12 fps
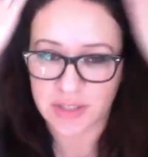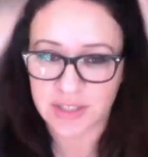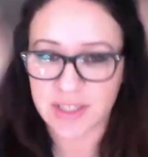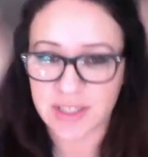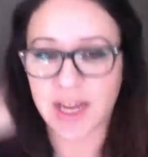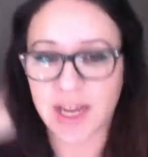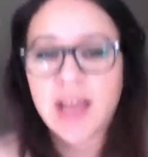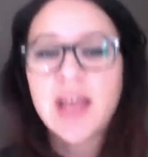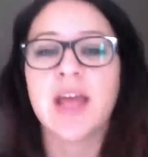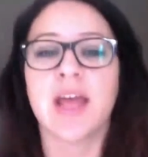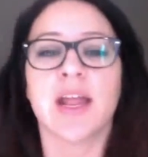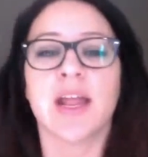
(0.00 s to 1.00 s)
today.
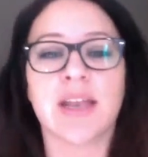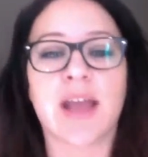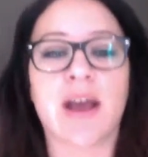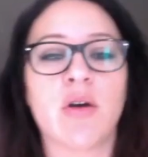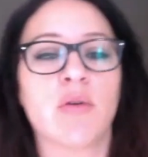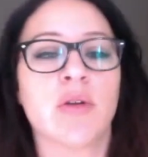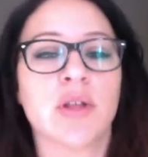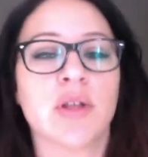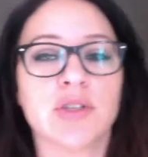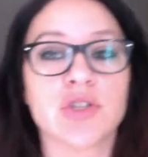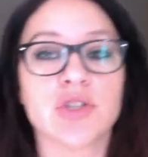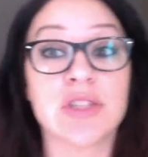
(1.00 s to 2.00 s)
Now,
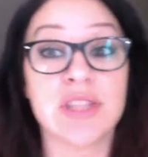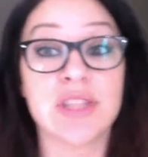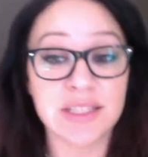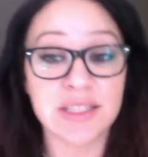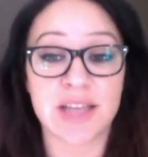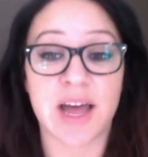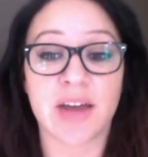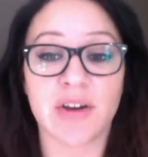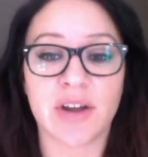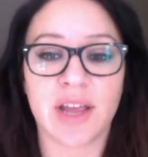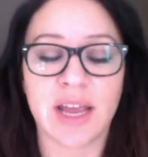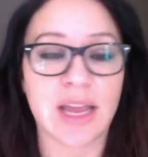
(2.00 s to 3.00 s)
this
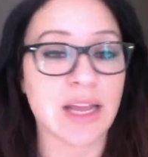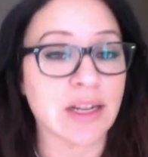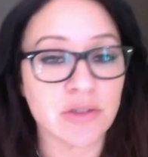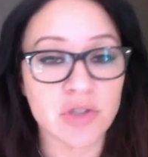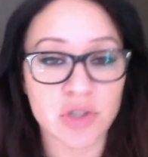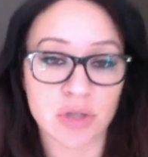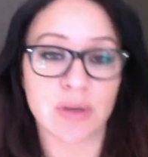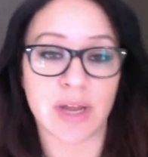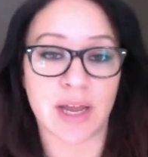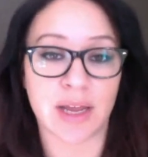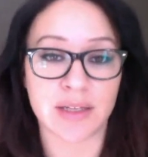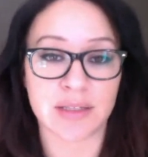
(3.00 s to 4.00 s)
Saturday in two
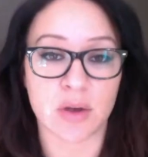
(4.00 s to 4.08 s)
days,